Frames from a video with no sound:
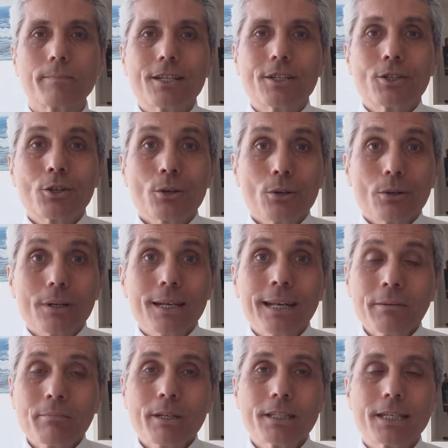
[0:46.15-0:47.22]
So
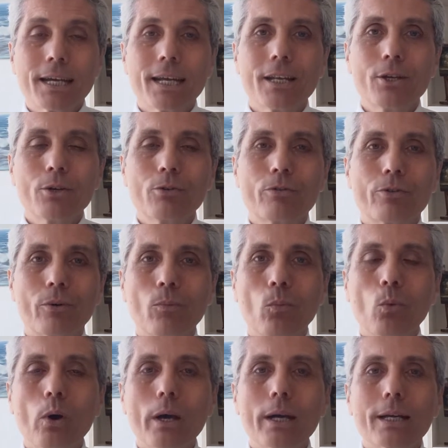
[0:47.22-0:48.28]
let me tell you from
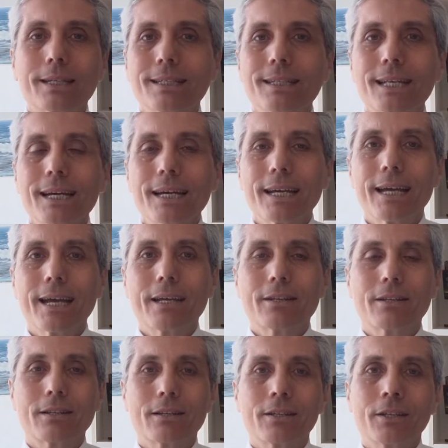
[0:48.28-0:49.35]
where did I
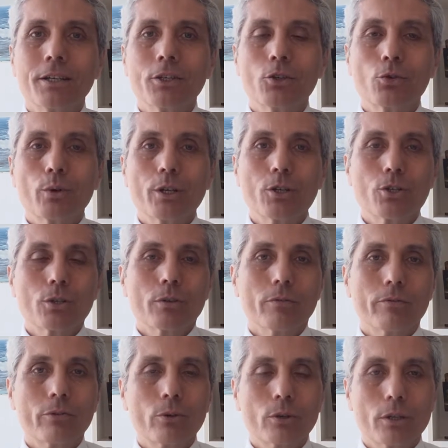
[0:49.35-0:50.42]
get the intuition
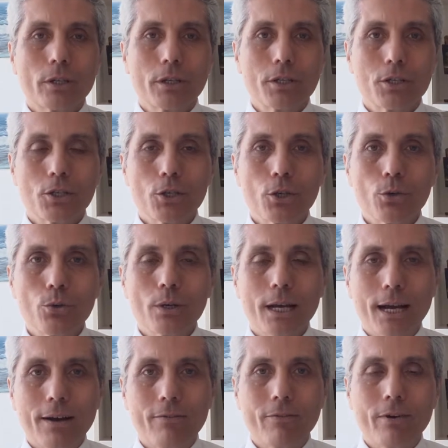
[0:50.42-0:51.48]
for this new
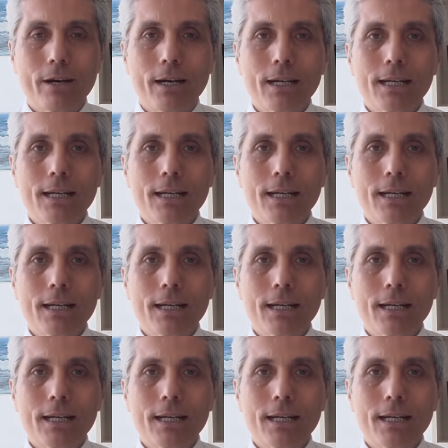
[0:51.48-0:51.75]
Canva.